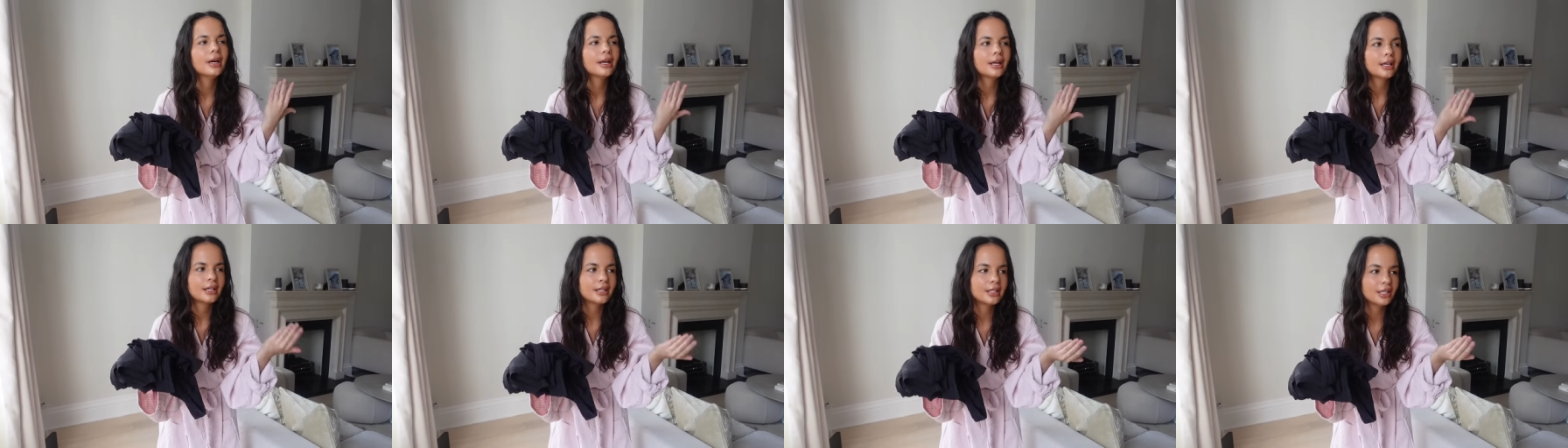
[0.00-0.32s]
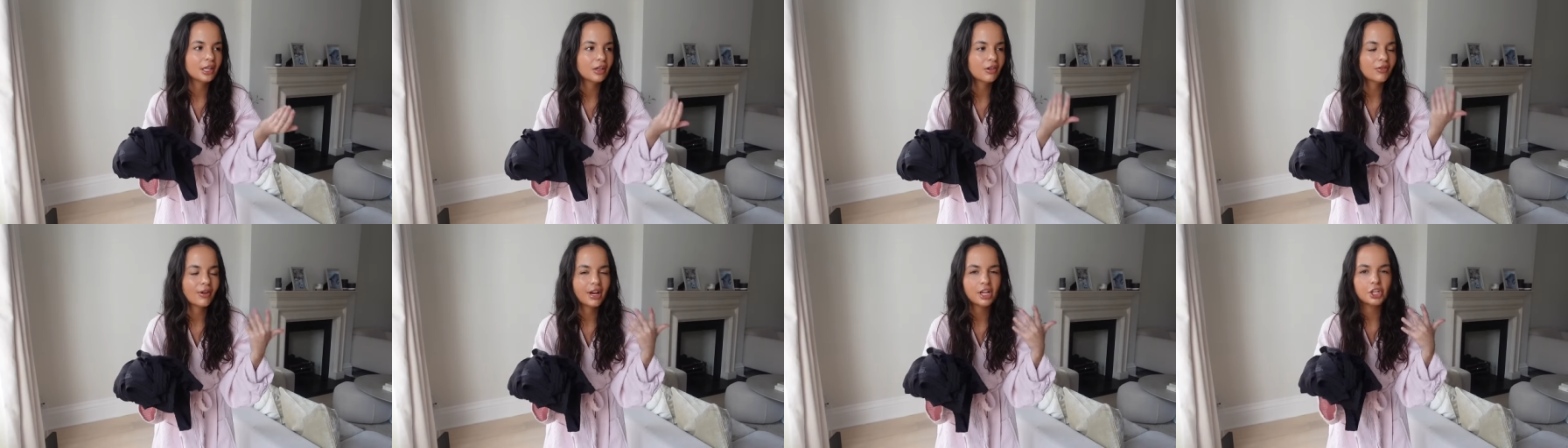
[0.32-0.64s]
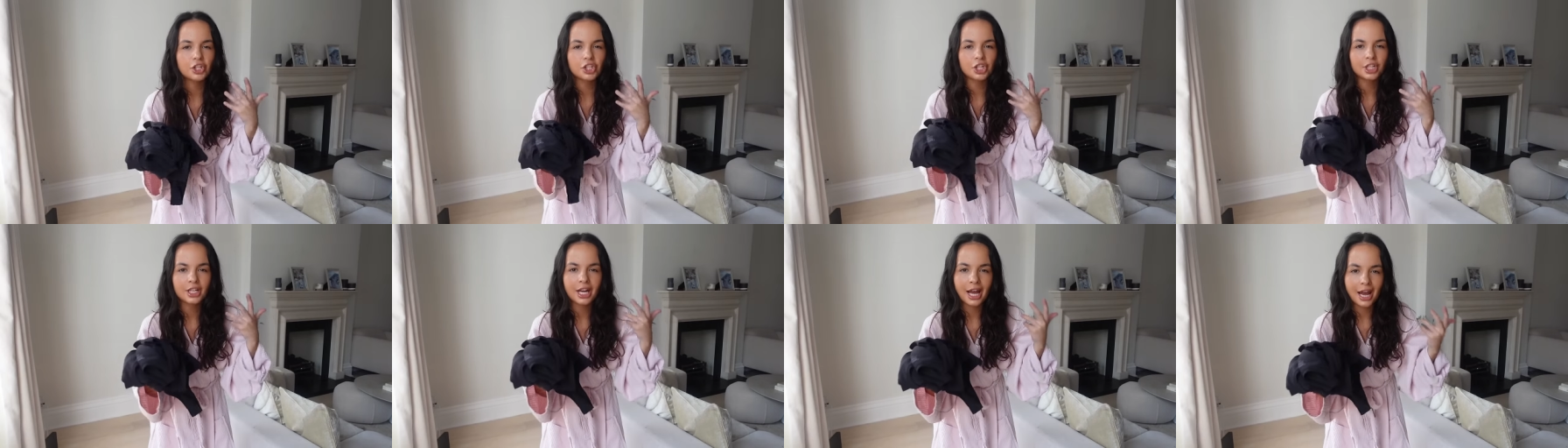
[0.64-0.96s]

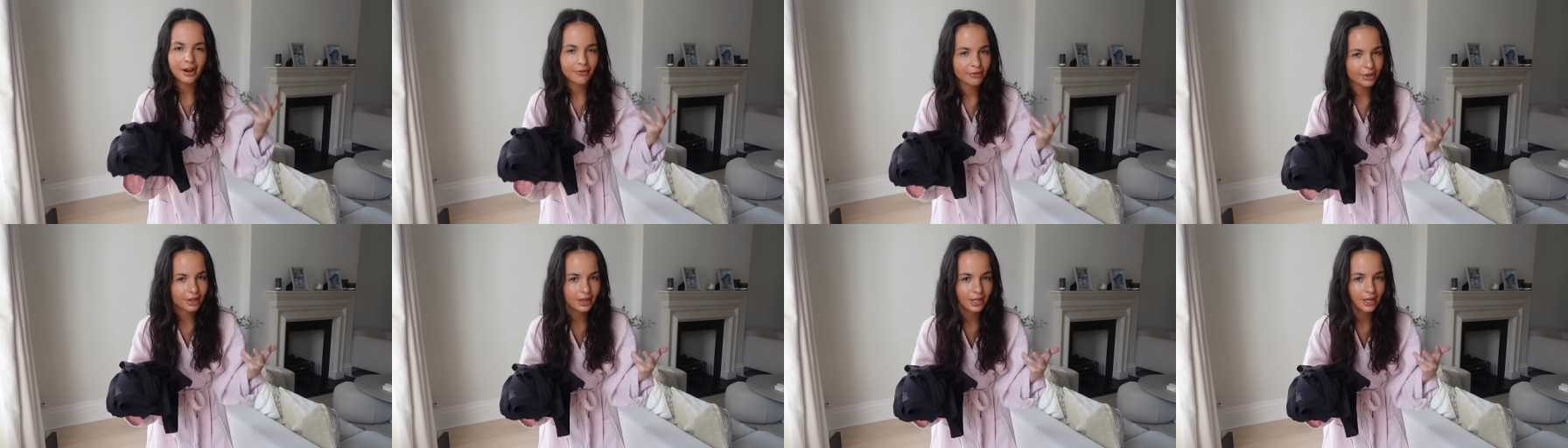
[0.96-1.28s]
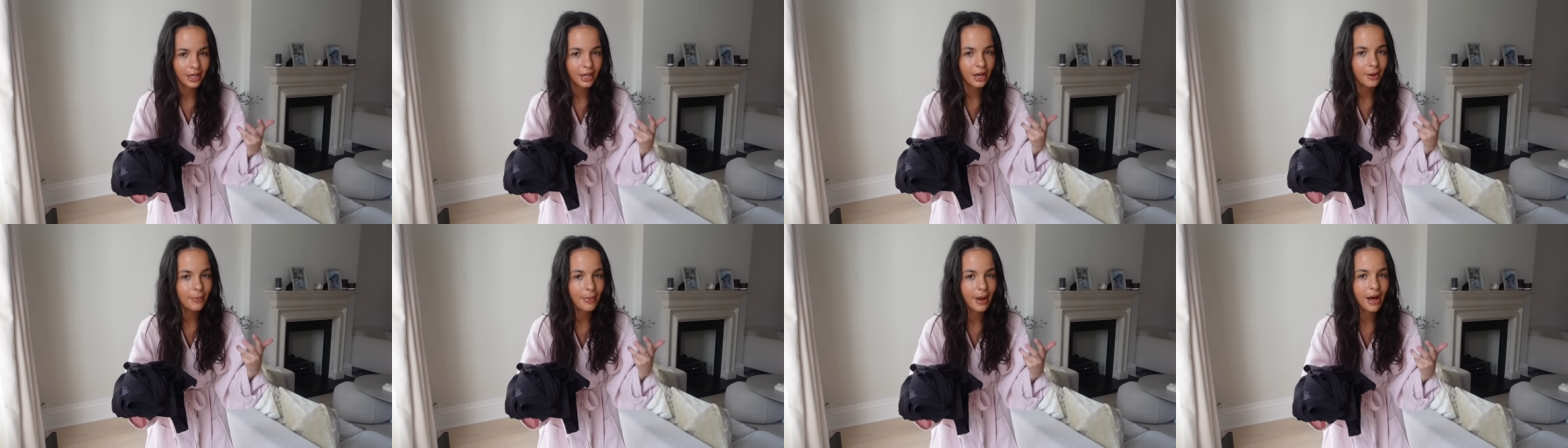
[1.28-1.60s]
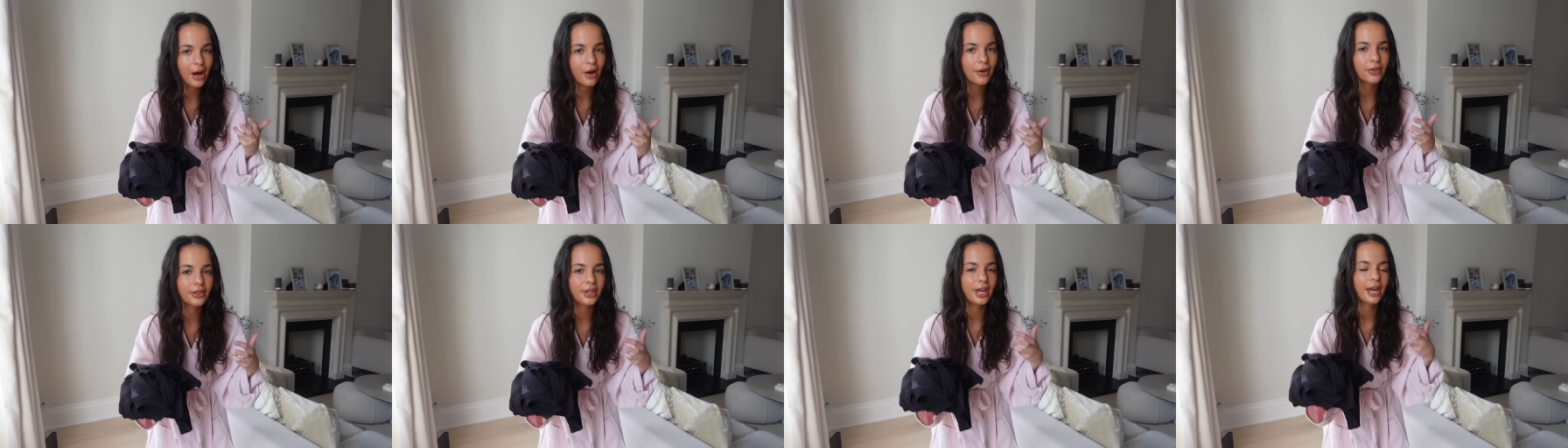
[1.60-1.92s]
consideration everything
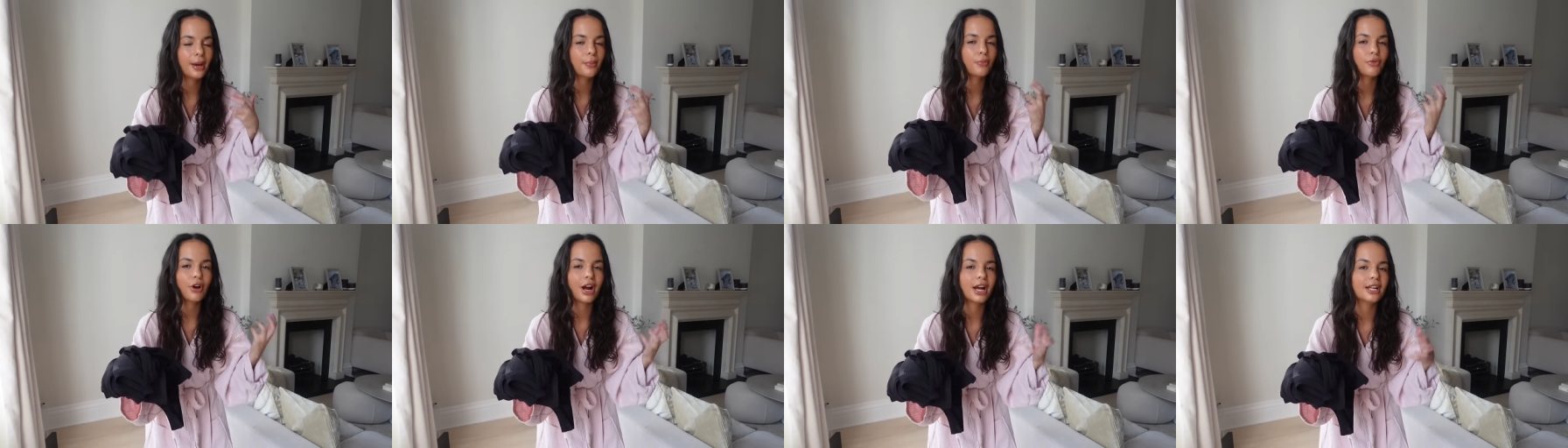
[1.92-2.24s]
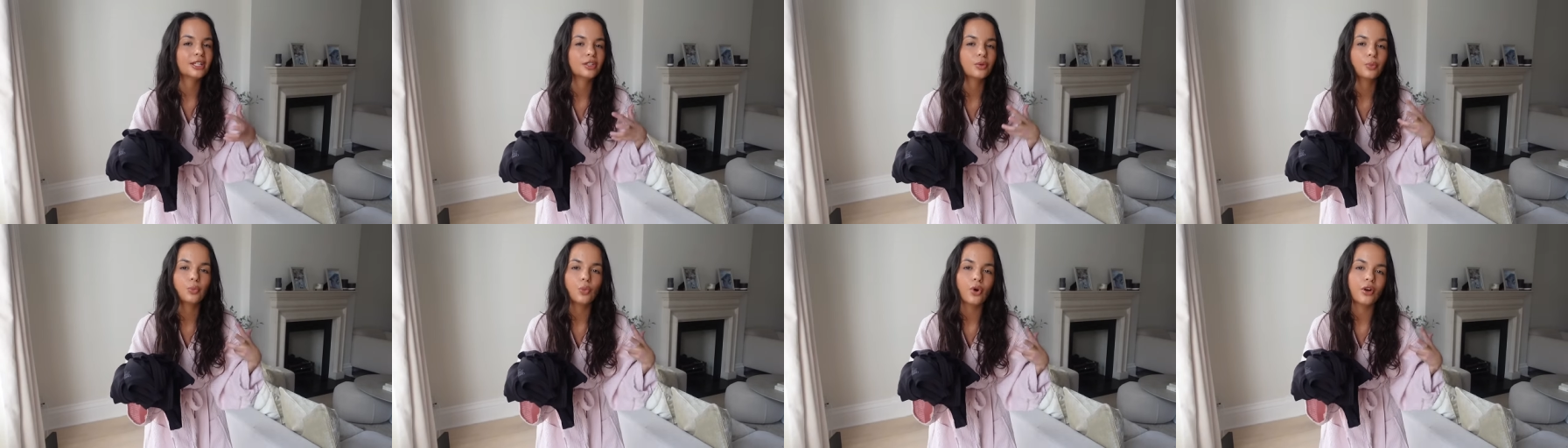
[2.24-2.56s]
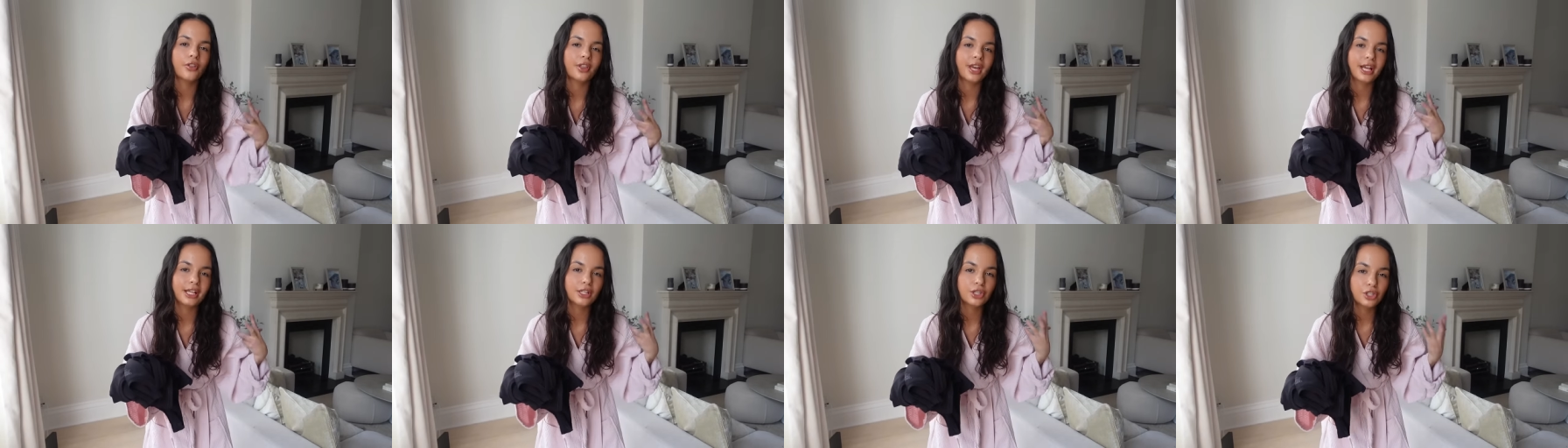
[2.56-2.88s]
about their brand and
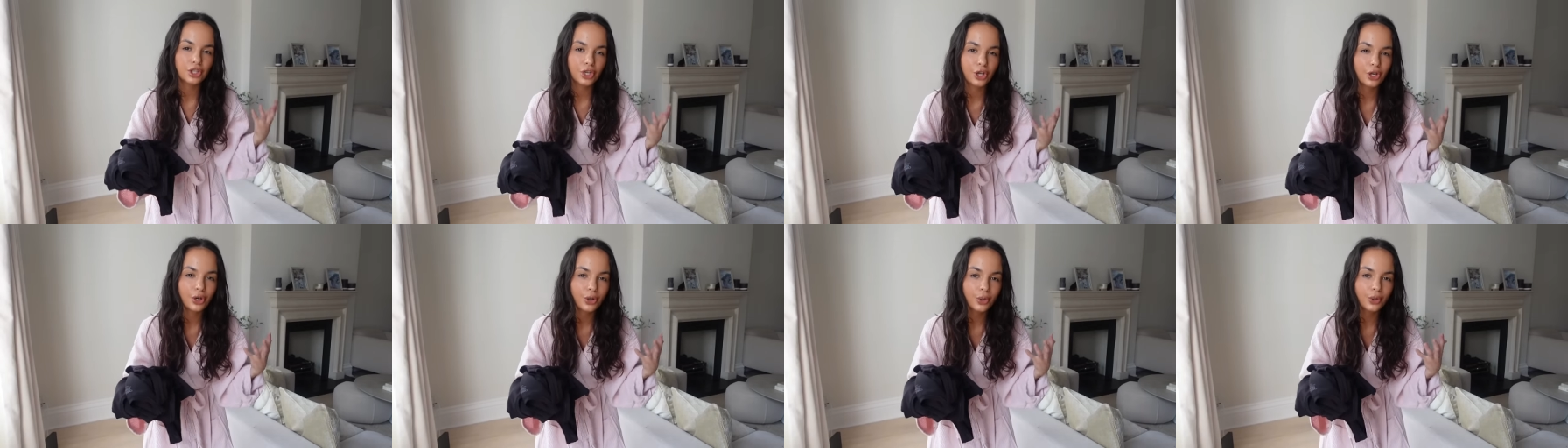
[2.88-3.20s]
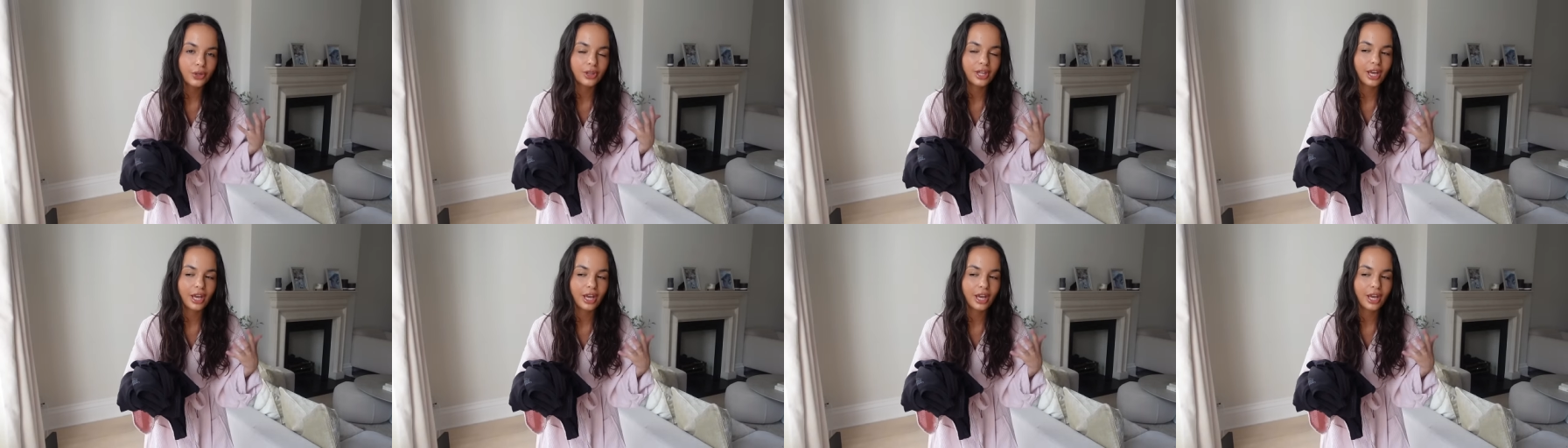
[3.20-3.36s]
what they do.